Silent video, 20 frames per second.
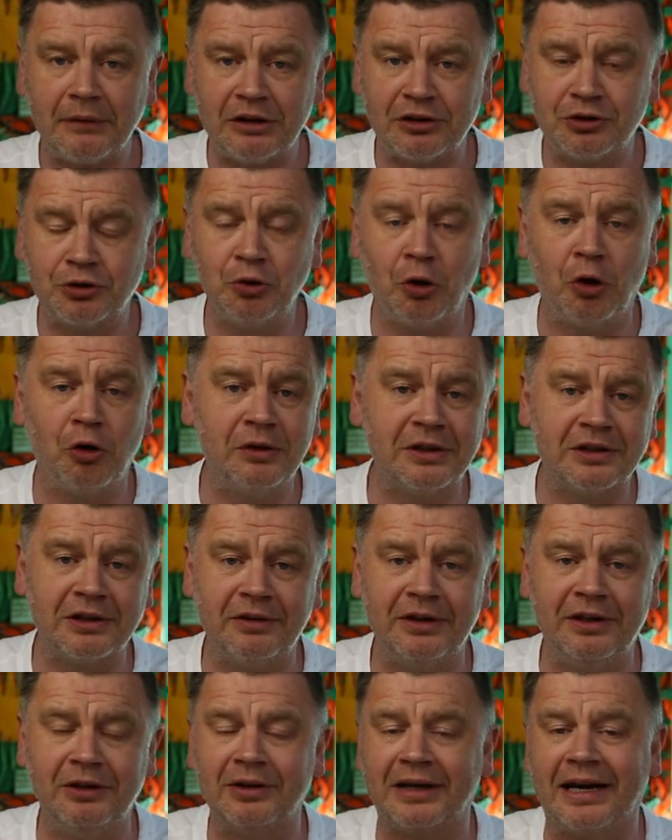stories,
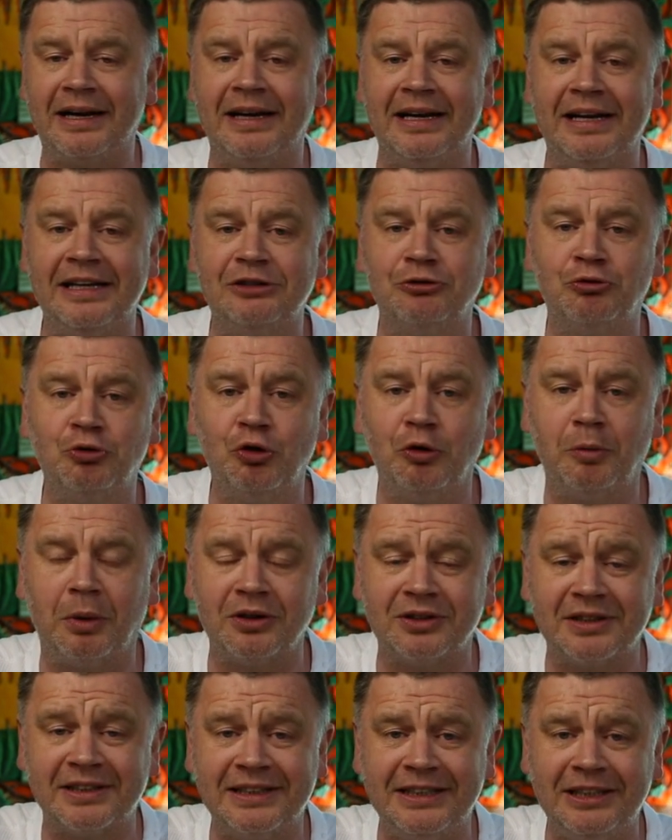you know, kind of in his
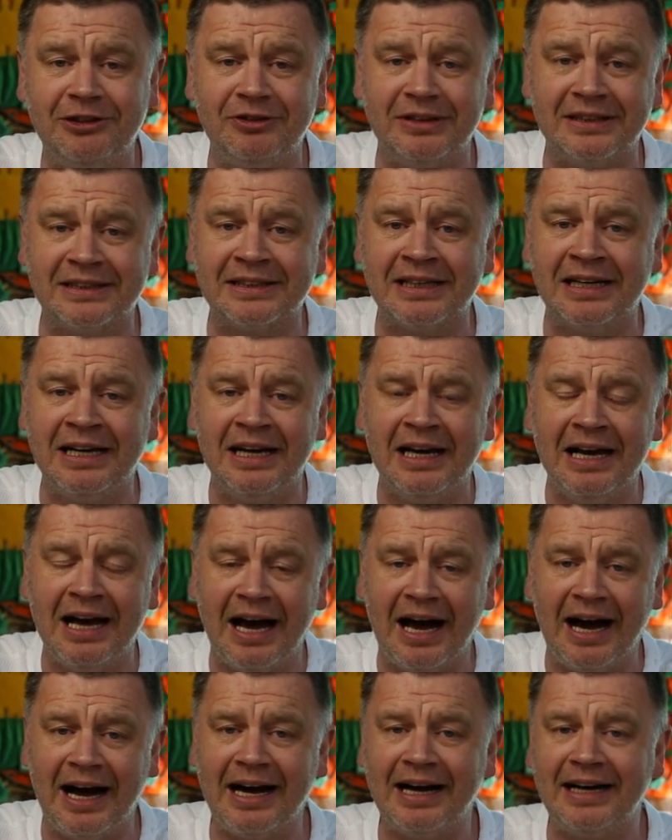robot series.
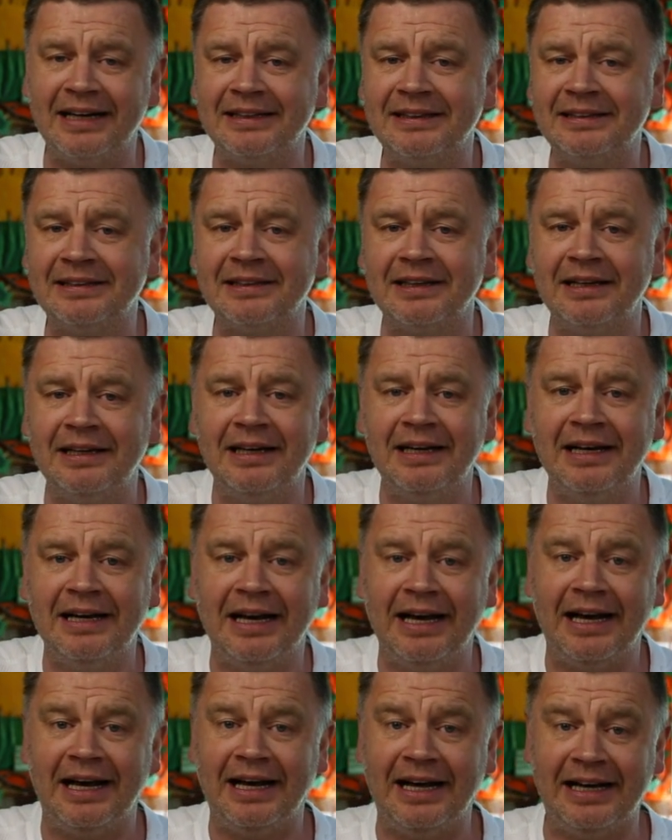And
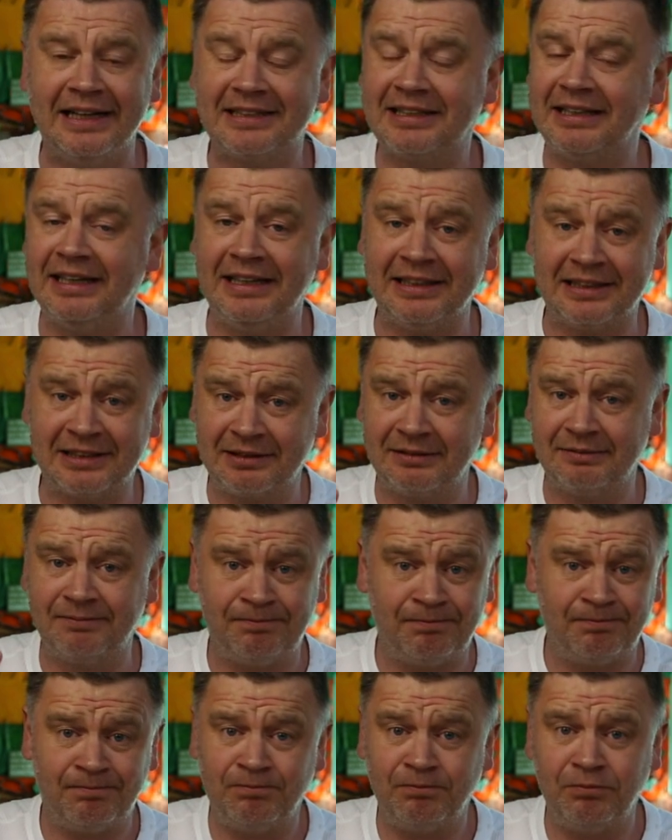it's,
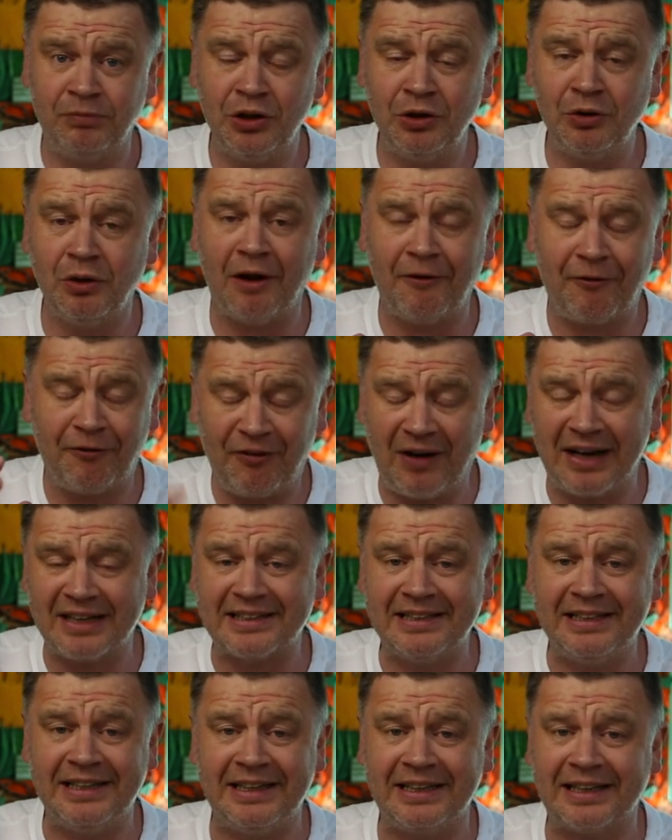you know, a
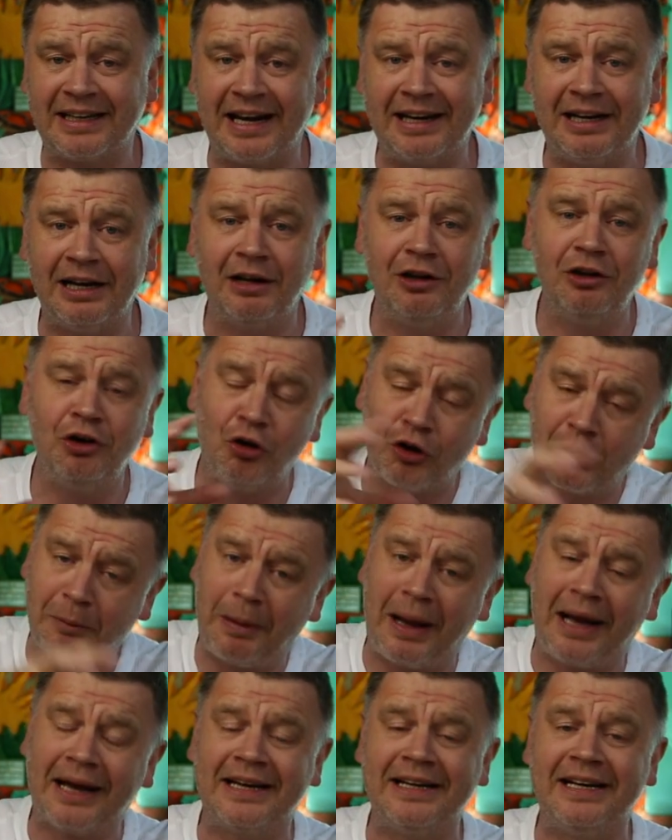fascinating kind of
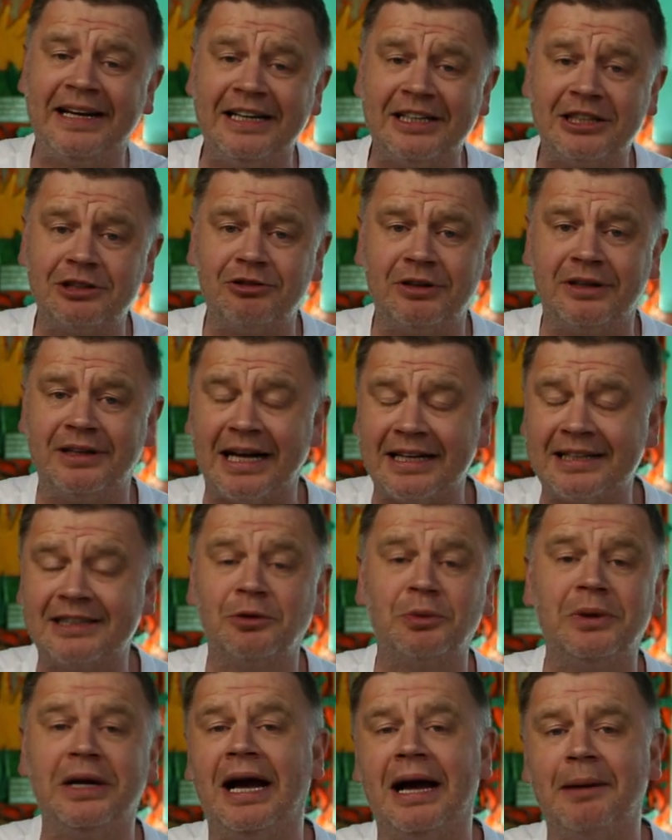look back in history. That's
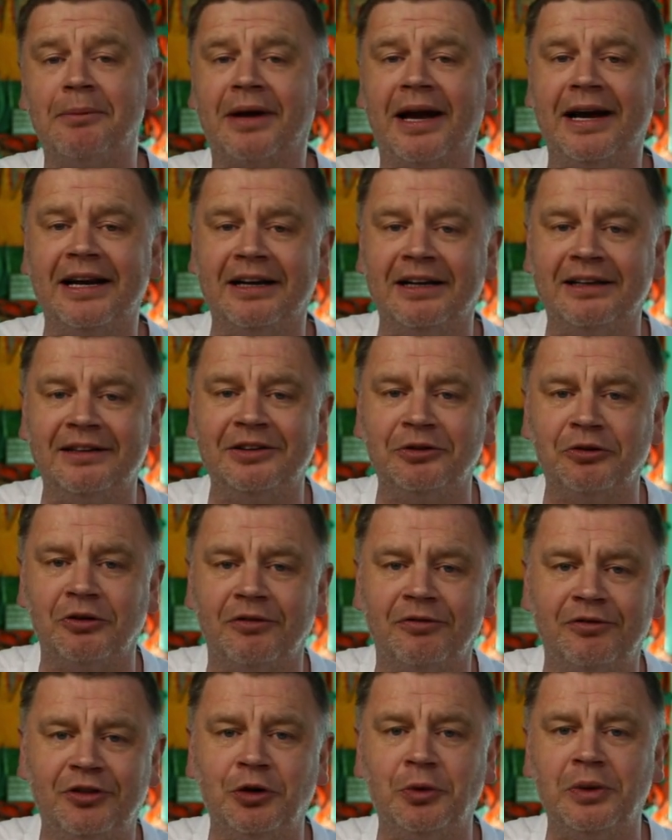the way I'm kind of, you
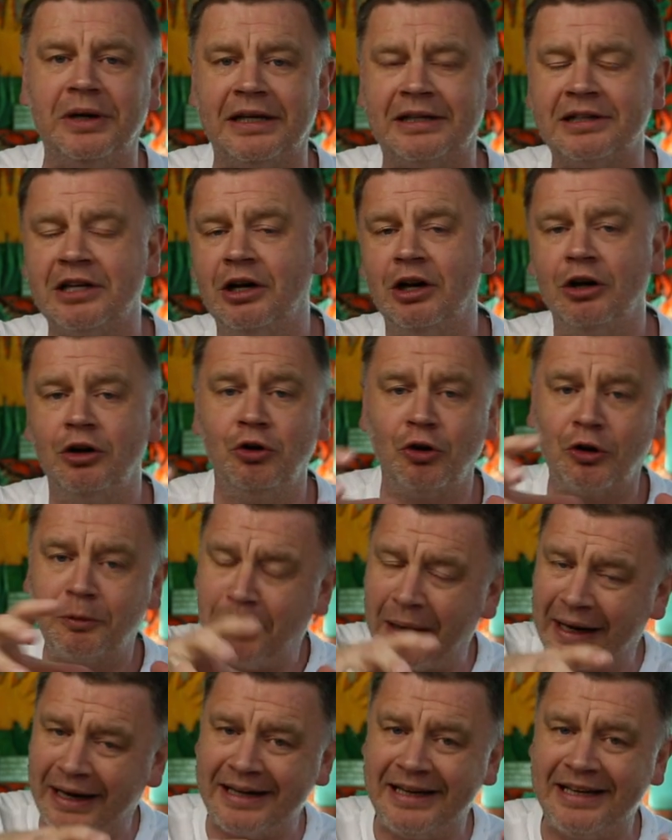know, viewing it.
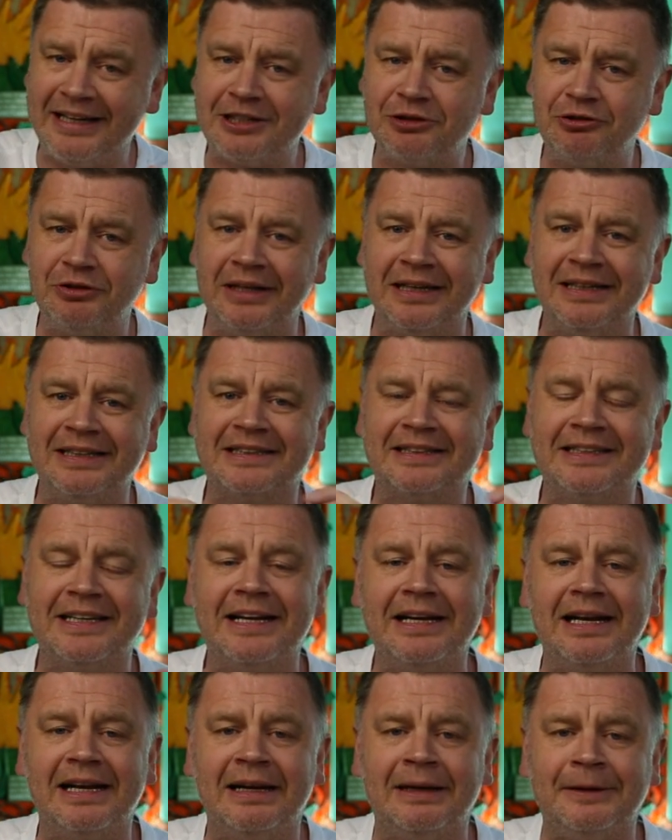Look back in history and
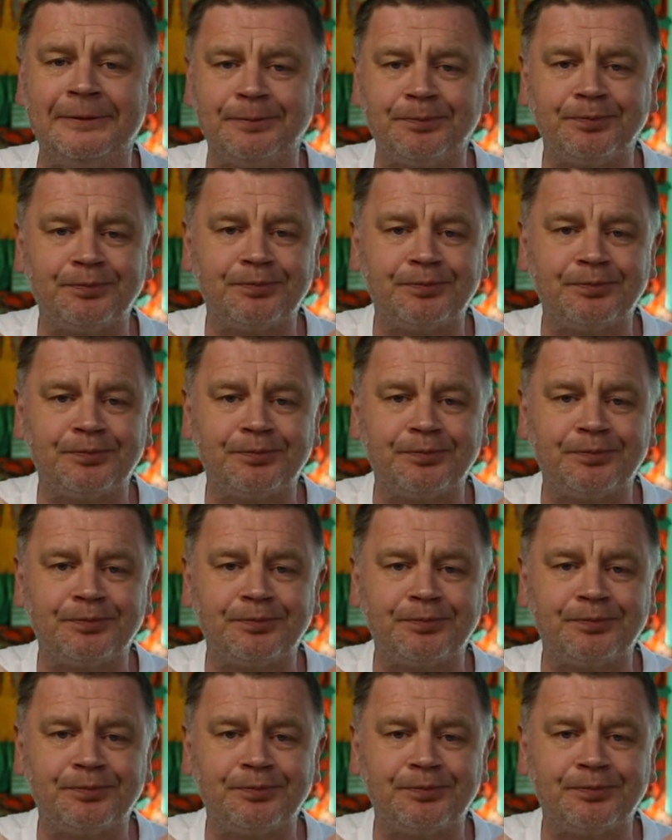seeing